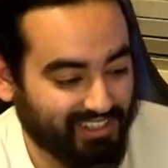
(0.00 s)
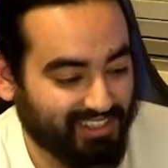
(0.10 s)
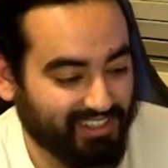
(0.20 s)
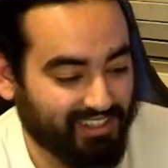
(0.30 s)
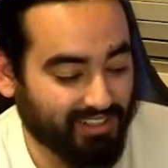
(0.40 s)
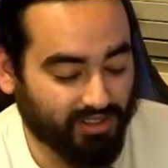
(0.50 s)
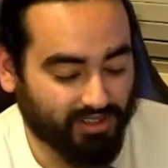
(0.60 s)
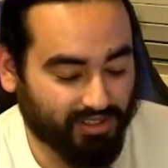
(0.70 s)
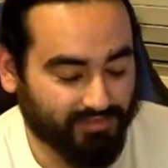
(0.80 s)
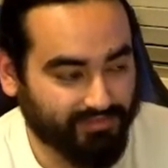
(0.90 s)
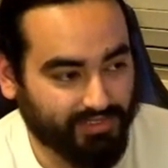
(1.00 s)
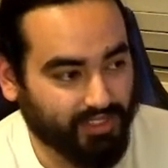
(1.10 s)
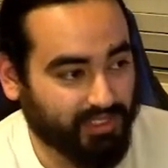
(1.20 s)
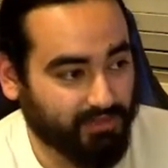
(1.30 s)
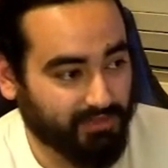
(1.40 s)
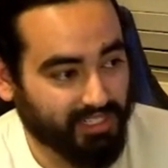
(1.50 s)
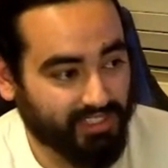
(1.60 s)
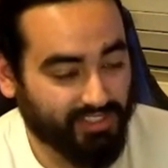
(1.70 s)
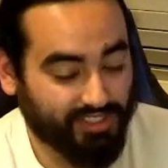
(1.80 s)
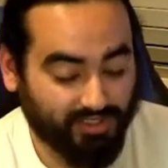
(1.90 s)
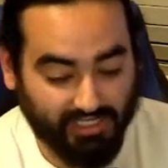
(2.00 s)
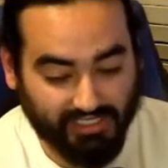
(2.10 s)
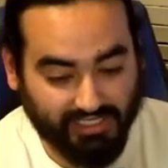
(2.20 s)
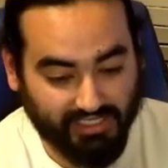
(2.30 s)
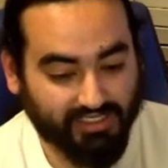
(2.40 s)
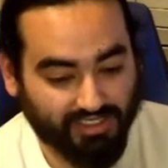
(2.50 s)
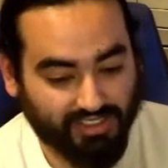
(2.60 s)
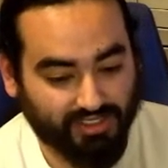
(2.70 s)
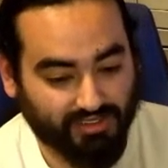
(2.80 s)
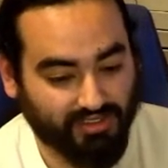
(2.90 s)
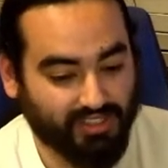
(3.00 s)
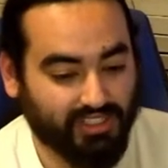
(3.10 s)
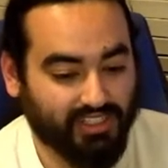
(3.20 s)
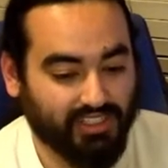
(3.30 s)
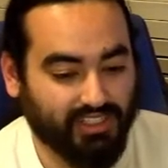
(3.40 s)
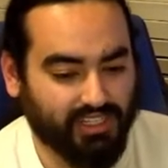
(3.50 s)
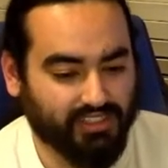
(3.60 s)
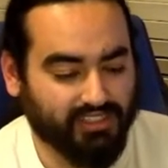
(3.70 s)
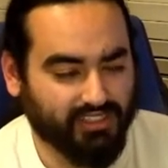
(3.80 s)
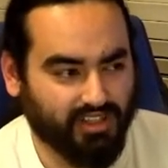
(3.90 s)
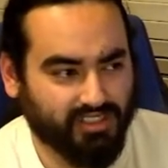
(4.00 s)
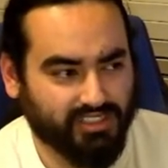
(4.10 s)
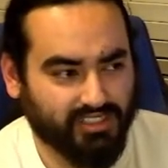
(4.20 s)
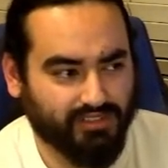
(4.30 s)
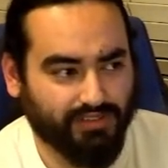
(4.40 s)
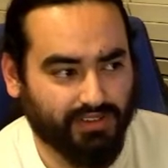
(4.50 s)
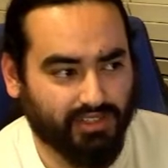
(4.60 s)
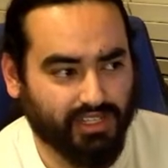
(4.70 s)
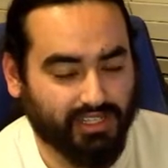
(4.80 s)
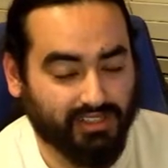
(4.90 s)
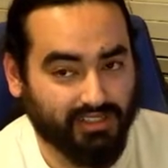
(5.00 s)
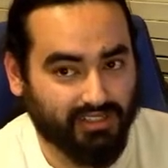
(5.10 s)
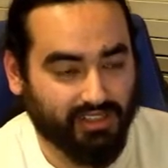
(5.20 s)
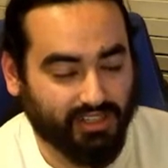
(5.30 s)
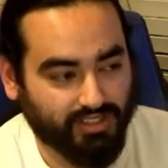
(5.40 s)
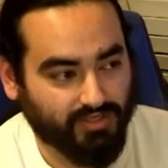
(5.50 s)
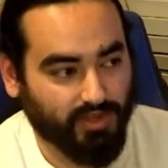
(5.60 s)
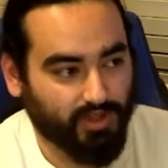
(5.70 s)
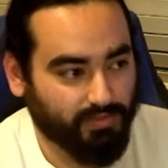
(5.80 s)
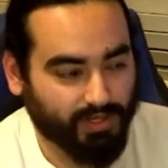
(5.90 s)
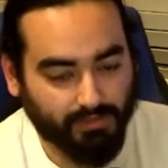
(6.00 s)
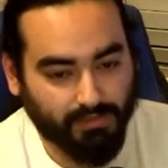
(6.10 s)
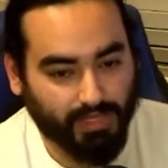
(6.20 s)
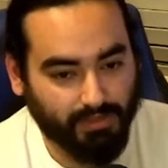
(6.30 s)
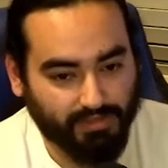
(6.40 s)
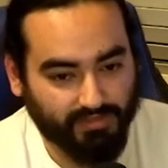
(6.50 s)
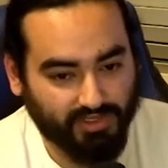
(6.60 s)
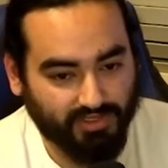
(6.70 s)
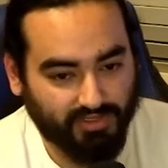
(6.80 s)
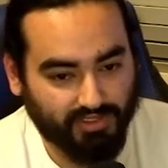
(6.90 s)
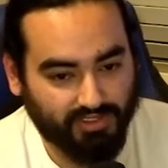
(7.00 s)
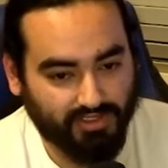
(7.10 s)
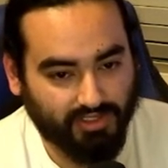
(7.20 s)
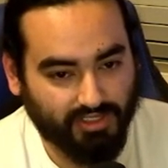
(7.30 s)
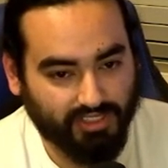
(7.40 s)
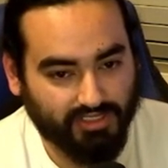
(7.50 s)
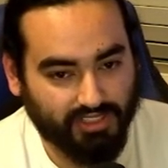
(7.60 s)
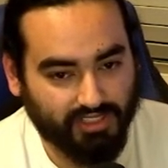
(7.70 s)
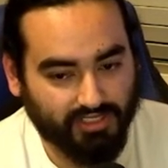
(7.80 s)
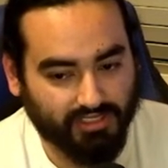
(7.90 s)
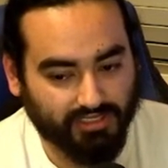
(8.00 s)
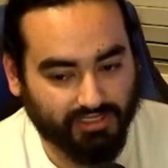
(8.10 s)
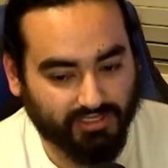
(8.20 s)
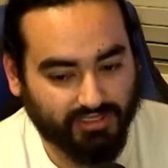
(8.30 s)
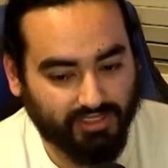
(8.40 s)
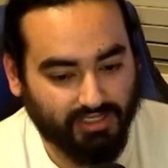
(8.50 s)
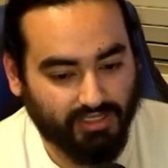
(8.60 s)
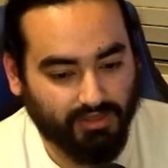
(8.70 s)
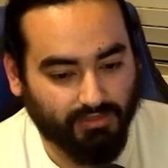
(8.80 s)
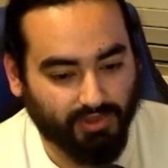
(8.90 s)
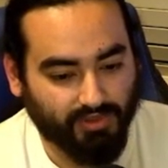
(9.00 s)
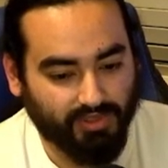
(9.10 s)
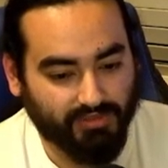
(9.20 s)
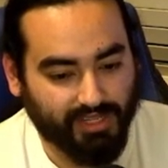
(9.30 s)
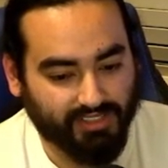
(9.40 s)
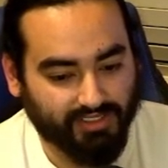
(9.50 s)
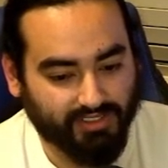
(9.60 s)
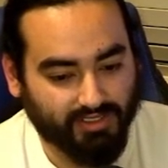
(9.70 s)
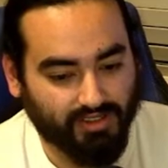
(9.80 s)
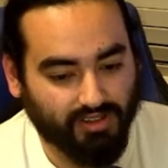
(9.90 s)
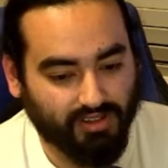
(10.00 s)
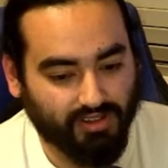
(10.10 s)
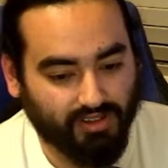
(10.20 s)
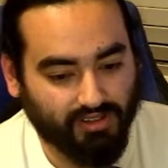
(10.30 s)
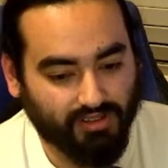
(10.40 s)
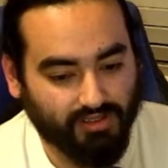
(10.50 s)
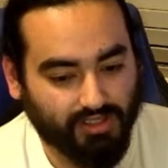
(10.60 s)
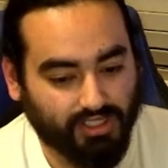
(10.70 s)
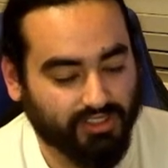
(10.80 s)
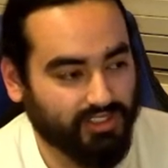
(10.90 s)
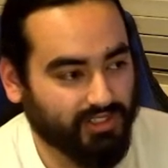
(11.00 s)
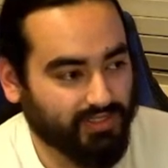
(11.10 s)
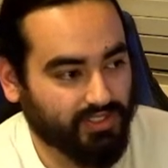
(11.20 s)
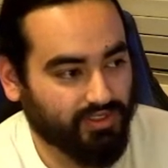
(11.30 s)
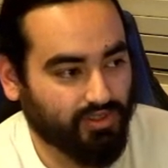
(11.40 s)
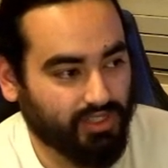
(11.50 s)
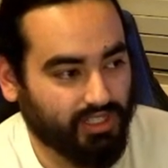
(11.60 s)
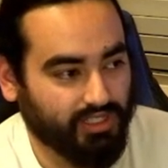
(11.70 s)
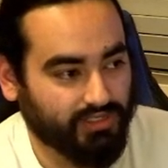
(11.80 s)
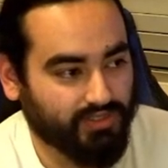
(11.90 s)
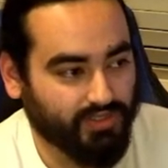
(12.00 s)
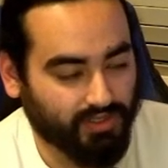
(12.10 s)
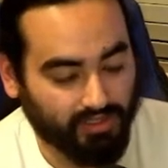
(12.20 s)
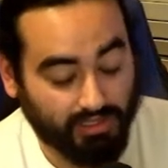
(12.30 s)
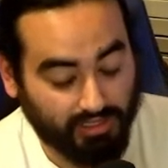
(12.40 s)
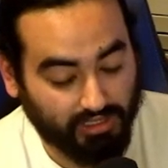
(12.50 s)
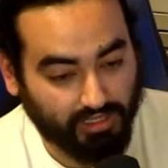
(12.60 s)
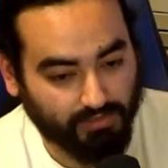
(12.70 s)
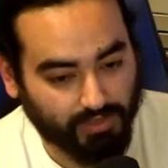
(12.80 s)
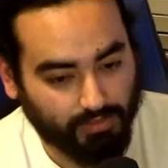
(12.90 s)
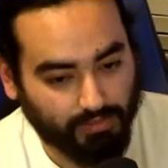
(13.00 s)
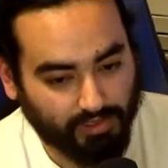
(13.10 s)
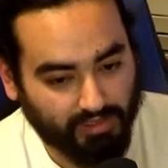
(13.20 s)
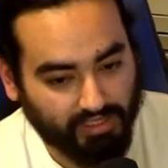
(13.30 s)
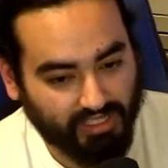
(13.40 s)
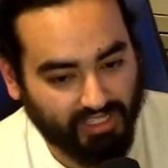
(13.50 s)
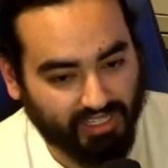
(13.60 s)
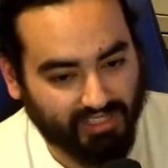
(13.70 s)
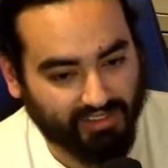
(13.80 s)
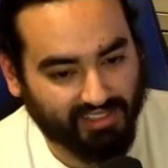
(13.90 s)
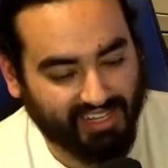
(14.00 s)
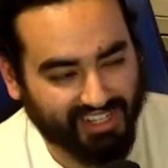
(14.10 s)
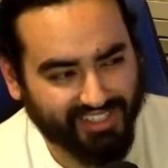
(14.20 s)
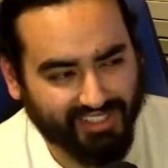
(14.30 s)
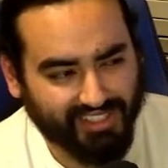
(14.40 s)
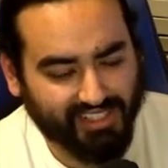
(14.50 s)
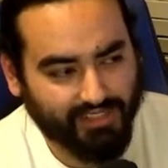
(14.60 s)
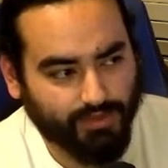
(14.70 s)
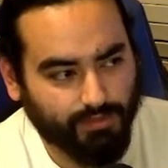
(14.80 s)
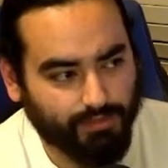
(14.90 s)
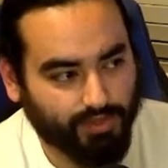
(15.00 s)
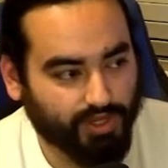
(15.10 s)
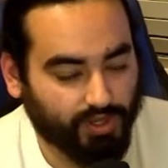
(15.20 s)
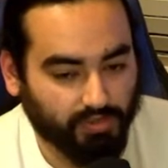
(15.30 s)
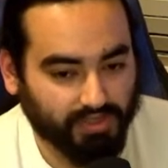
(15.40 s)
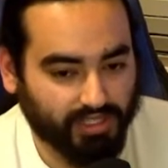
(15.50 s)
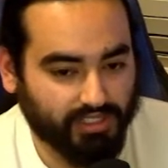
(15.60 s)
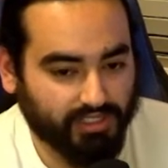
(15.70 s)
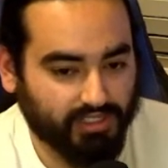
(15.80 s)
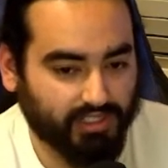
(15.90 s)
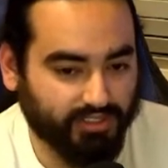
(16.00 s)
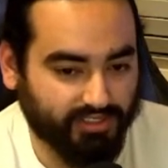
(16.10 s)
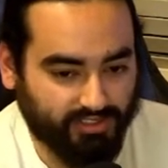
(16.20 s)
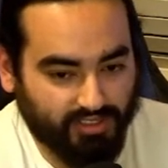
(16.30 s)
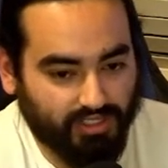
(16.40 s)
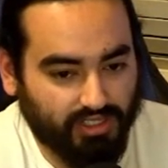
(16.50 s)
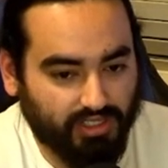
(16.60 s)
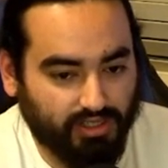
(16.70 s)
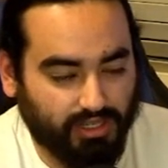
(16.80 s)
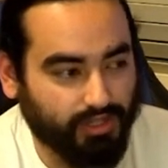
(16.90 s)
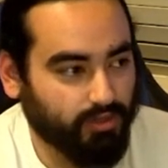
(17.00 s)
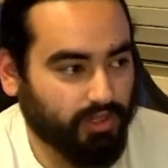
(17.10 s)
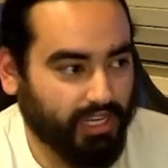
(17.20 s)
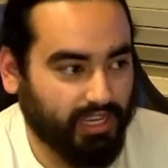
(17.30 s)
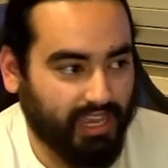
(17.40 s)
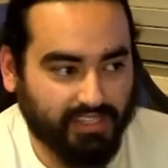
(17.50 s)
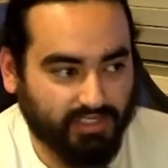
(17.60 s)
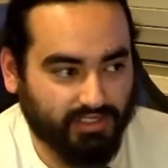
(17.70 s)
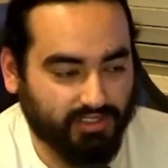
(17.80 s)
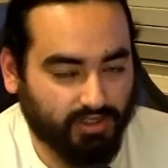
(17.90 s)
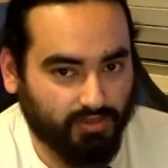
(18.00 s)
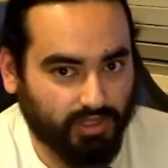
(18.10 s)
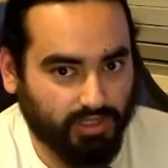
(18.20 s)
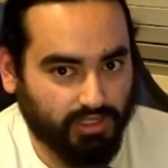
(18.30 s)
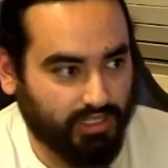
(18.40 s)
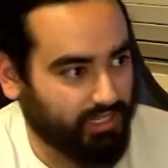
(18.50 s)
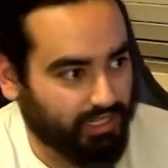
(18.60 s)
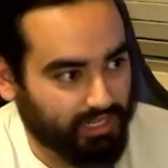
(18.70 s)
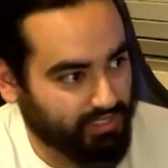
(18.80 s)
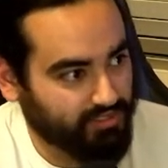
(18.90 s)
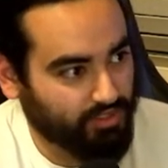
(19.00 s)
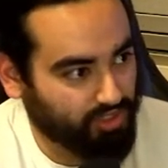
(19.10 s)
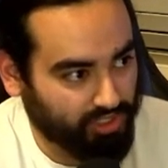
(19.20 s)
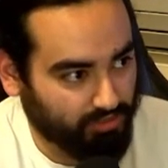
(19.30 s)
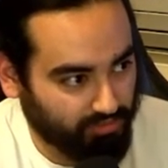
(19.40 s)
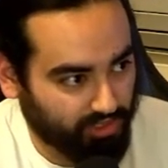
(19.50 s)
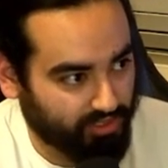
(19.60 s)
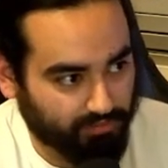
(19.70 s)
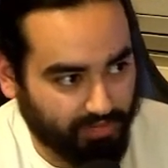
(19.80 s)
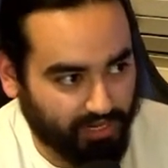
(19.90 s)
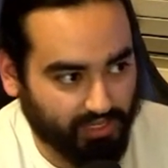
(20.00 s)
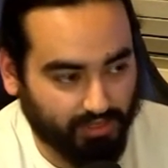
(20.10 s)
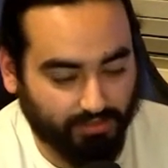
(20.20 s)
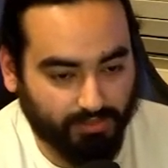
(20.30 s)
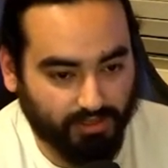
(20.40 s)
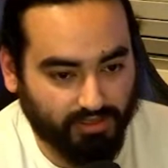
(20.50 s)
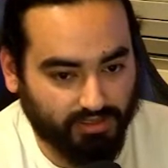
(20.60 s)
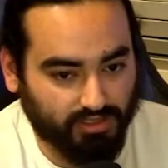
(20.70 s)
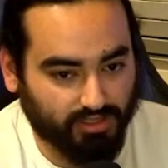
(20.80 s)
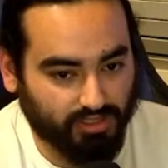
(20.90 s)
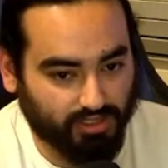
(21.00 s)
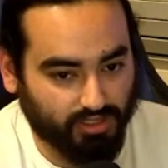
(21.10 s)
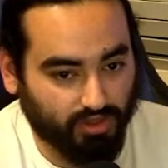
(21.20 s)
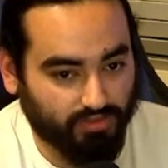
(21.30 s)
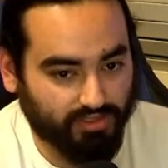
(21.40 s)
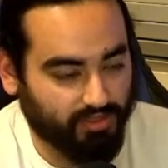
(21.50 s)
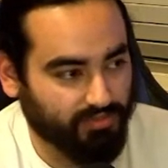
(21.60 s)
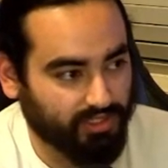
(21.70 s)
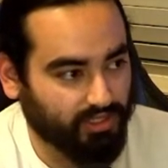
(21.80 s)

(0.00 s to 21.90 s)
at the beginning of the show and at the end of the show. And this honestly felt like a small pay-per-view to a certain extent, because both these matches are continuing storylines for a lot of people, and actually they leave it pretty open-ended because I don't know what Cassidy is going. I guess they're trying to build him back up to go for something,